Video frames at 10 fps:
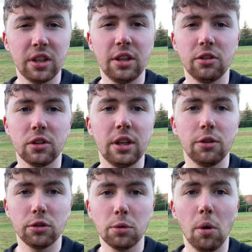you just need to do
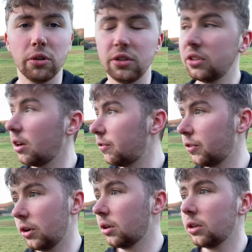squats and stuff
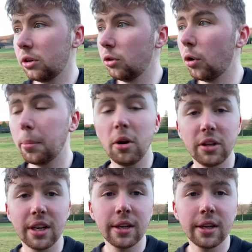for your lower body.